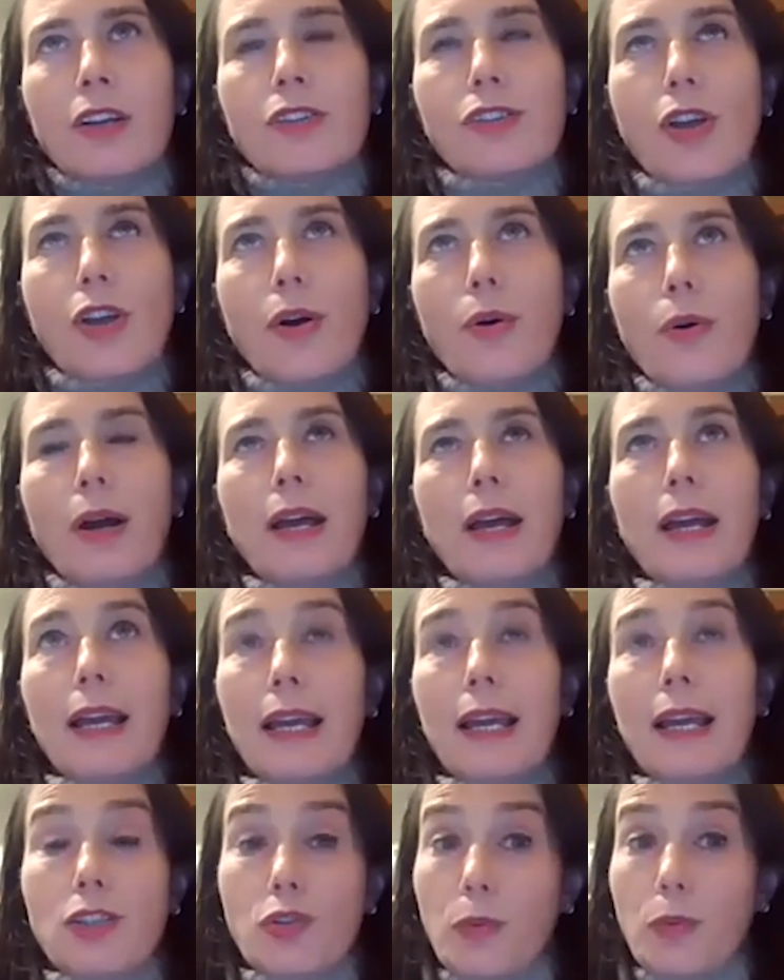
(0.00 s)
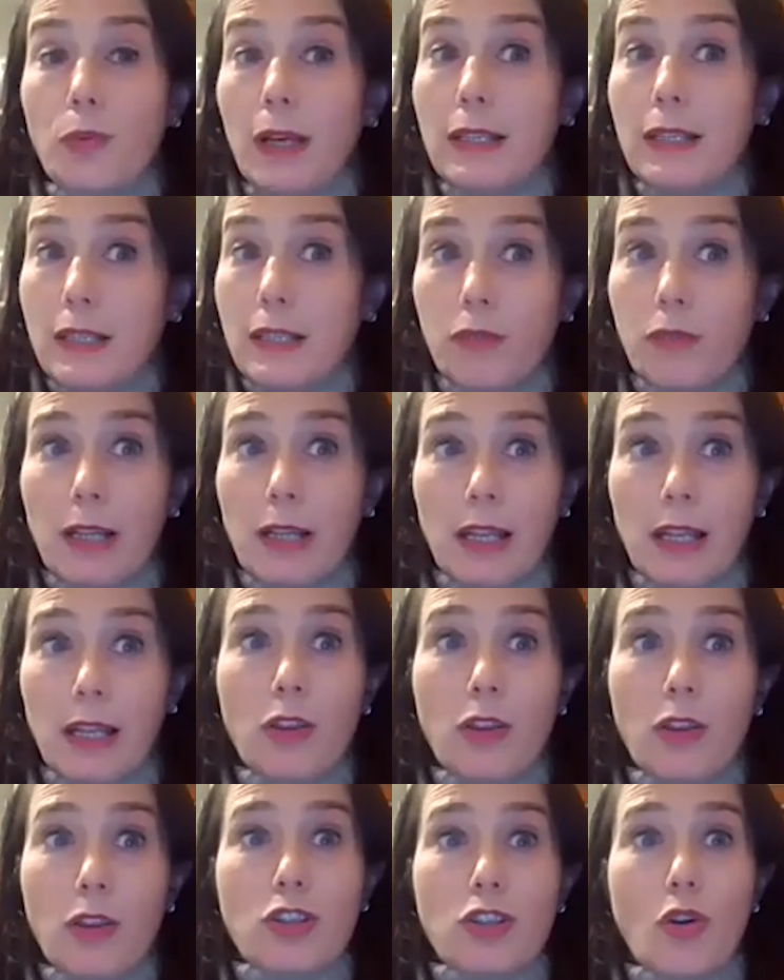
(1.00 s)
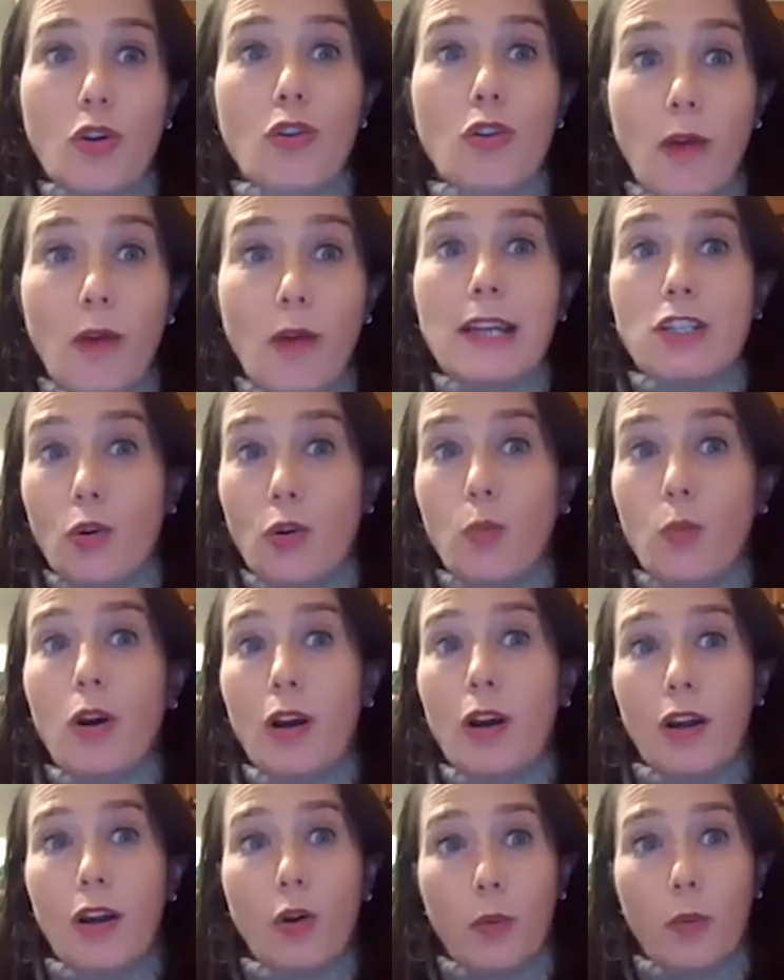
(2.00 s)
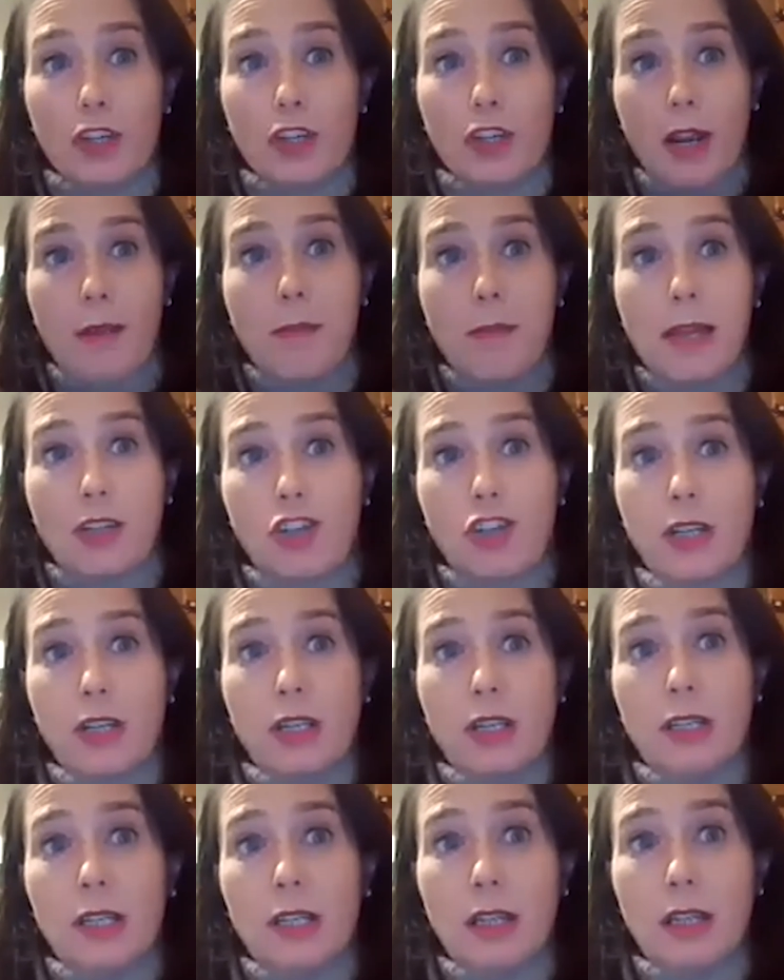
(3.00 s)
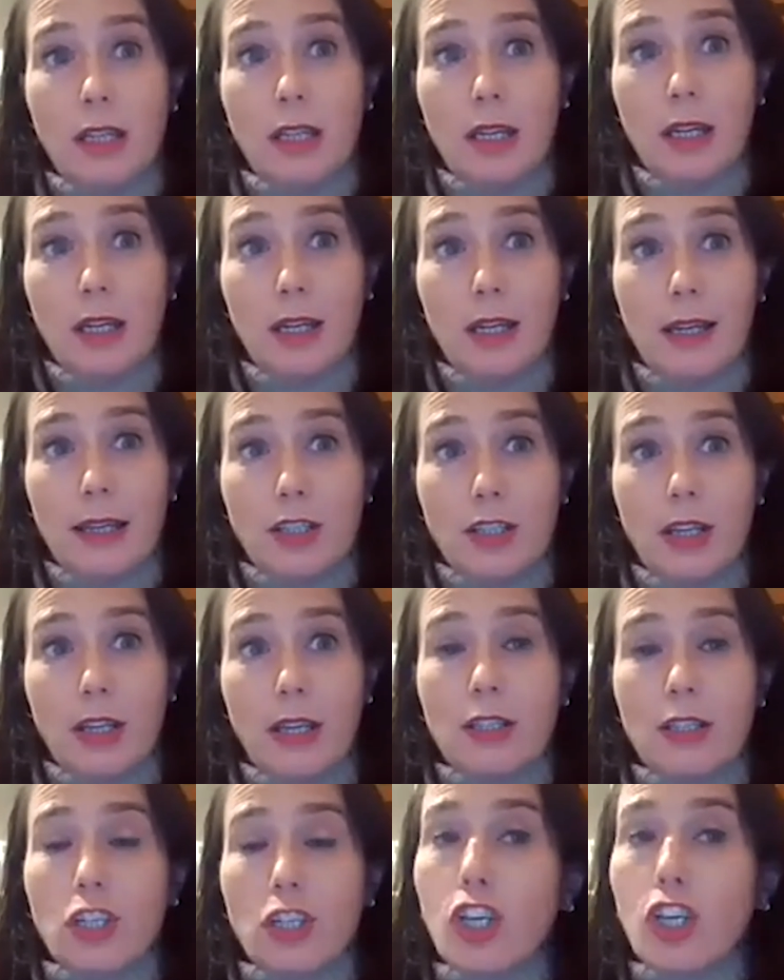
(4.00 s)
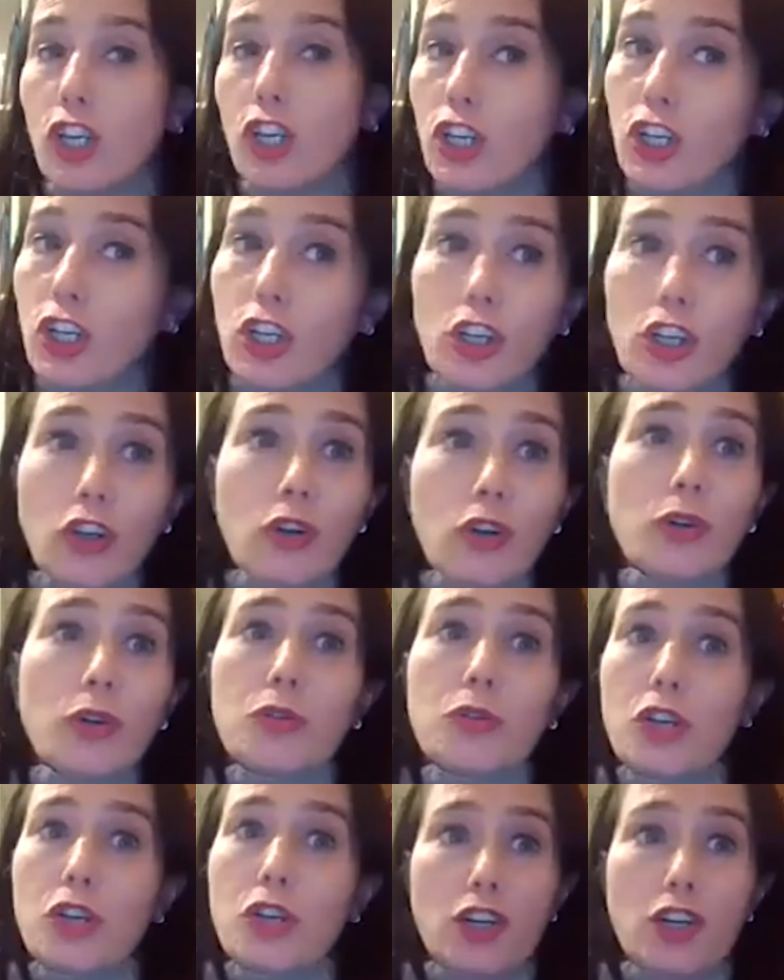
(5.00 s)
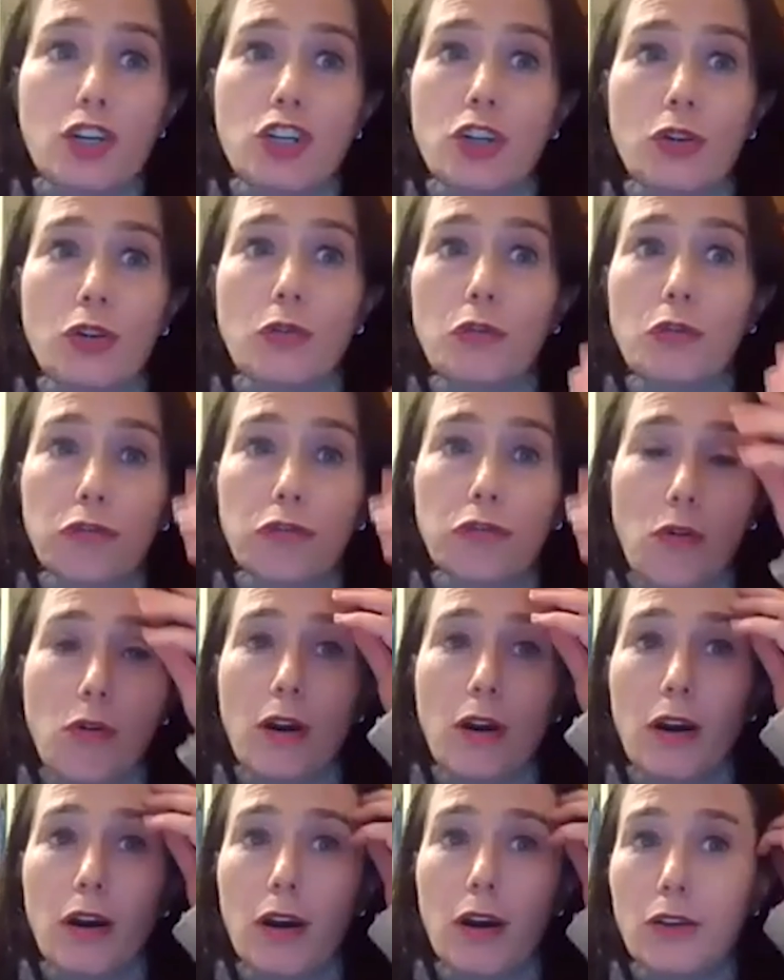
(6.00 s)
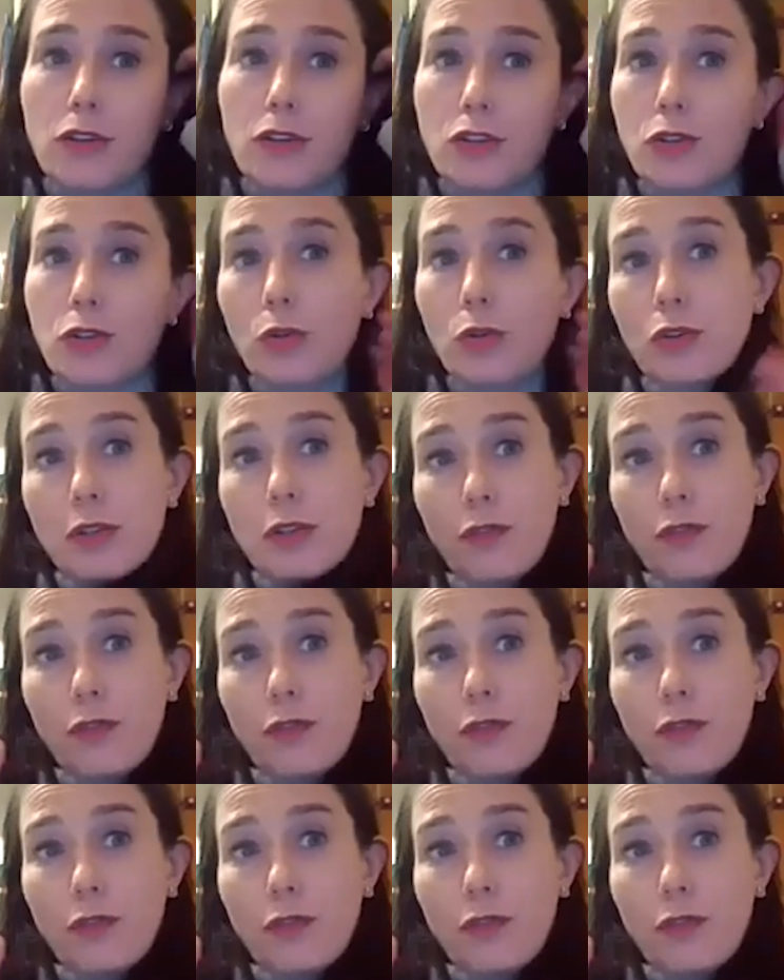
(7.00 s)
So it's a really, so the right to work, which I mentioned in the, is a huge issue for schools.